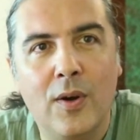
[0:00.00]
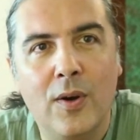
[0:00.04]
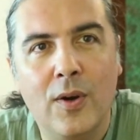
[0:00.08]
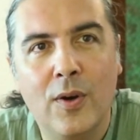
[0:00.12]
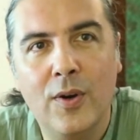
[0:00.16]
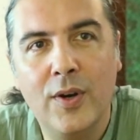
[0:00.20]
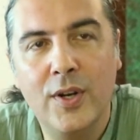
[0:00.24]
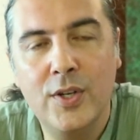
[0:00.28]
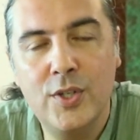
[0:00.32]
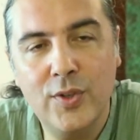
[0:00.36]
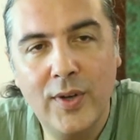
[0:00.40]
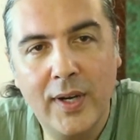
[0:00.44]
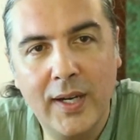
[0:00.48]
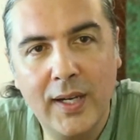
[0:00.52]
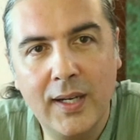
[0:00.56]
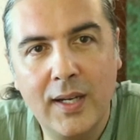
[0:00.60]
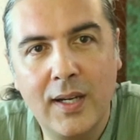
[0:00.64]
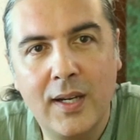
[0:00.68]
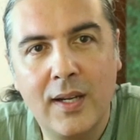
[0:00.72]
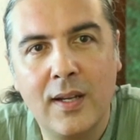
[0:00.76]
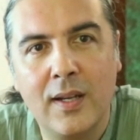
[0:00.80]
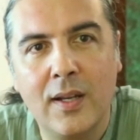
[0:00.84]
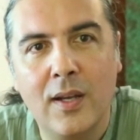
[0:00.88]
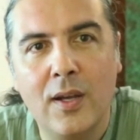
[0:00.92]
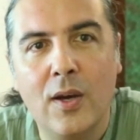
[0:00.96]
or a drink
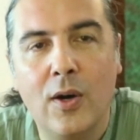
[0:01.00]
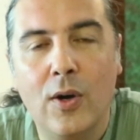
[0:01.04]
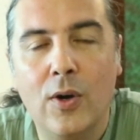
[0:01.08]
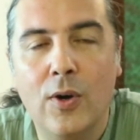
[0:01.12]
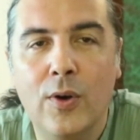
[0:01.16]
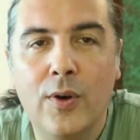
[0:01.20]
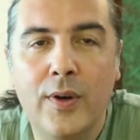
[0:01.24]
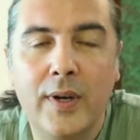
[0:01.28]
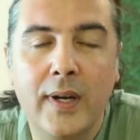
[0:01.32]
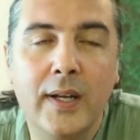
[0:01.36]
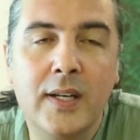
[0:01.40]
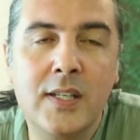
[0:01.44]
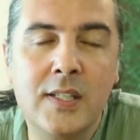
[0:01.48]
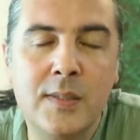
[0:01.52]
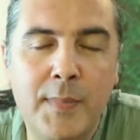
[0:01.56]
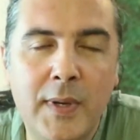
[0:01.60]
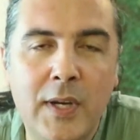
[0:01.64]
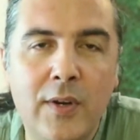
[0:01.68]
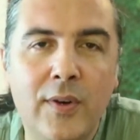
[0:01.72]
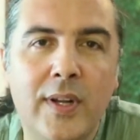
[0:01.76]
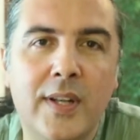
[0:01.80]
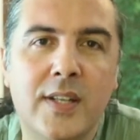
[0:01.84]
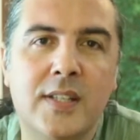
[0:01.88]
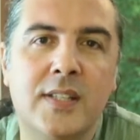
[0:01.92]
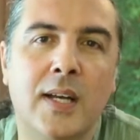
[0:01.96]
or an
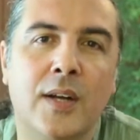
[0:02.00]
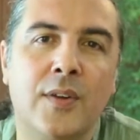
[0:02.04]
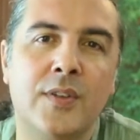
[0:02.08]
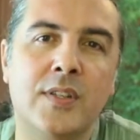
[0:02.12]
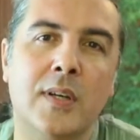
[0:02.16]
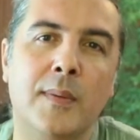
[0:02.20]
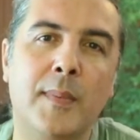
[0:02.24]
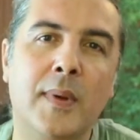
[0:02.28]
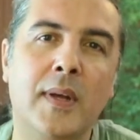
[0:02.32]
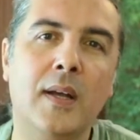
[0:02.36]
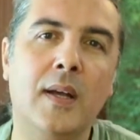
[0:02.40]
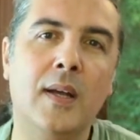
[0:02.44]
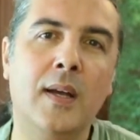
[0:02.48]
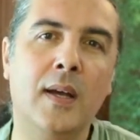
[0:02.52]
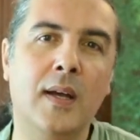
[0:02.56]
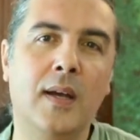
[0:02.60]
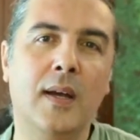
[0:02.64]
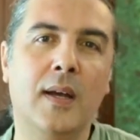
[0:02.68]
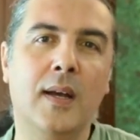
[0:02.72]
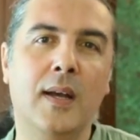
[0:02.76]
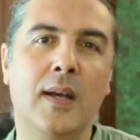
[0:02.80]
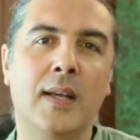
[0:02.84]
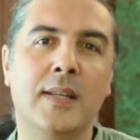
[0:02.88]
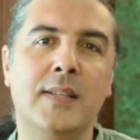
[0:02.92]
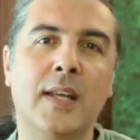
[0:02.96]
experience uh,
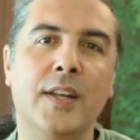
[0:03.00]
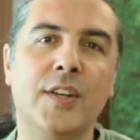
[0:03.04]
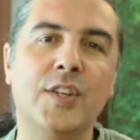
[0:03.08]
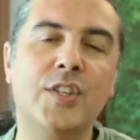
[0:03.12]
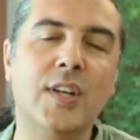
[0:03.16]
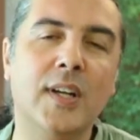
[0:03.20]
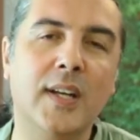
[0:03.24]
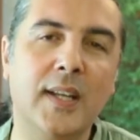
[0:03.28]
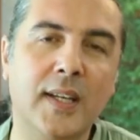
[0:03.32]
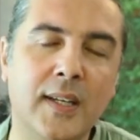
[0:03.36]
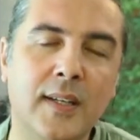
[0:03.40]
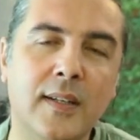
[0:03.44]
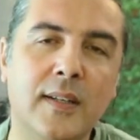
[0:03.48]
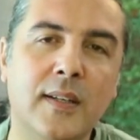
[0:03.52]
essentially.